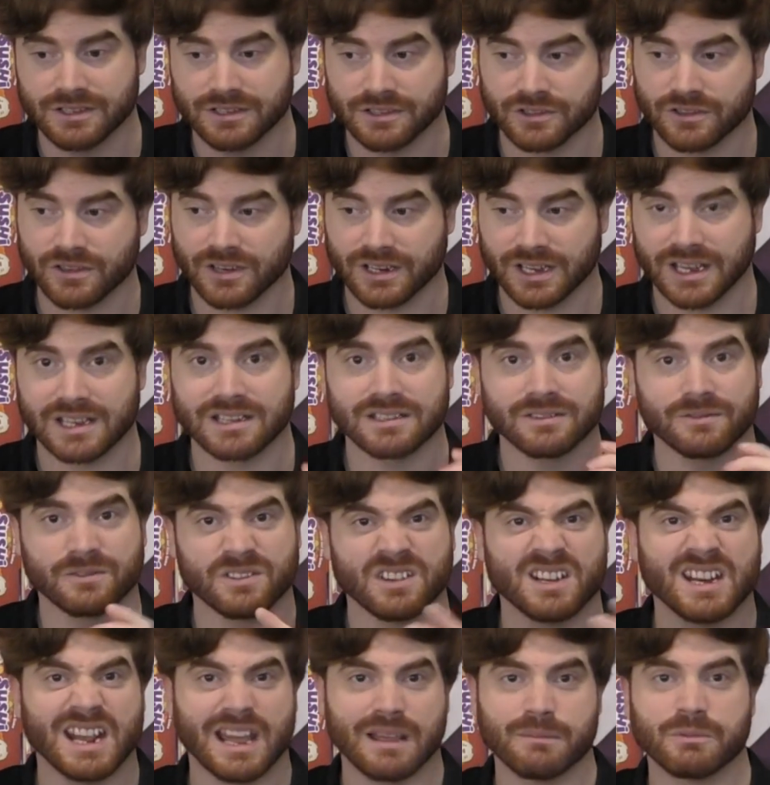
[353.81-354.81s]
You're trying to get
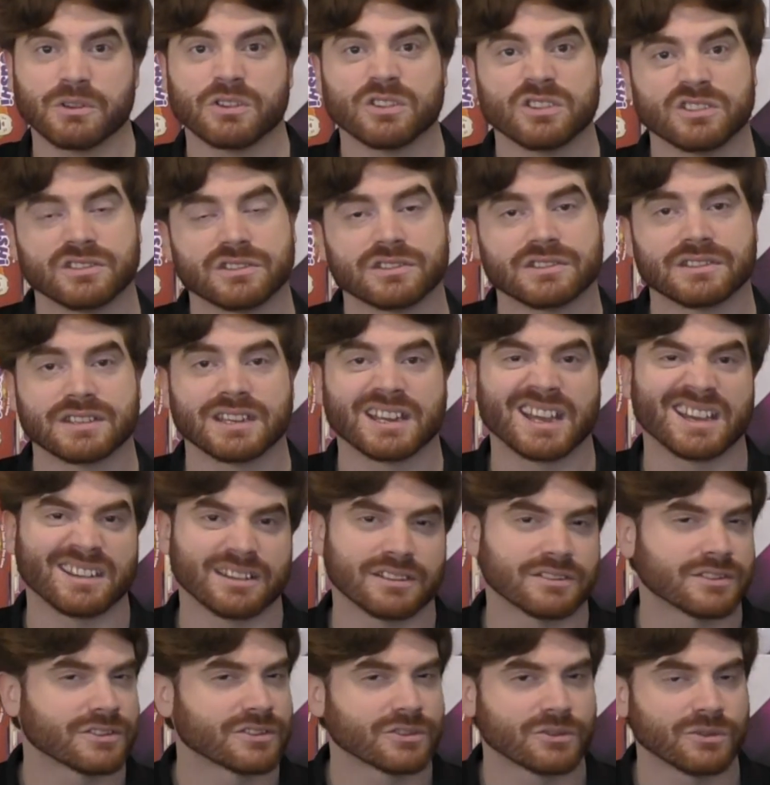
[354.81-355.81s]
different neighborhoods together
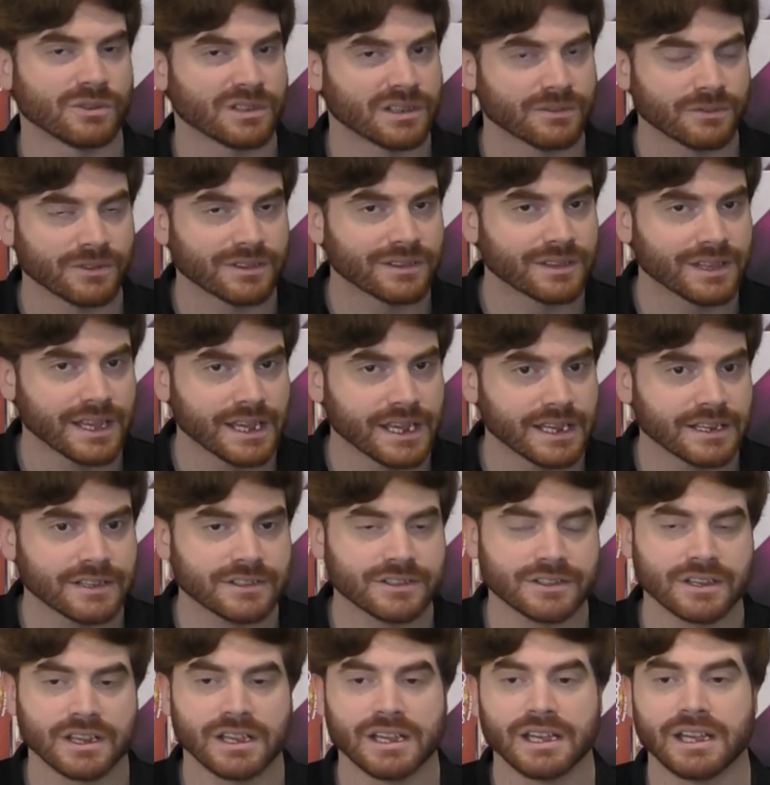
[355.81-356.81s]
to score different things.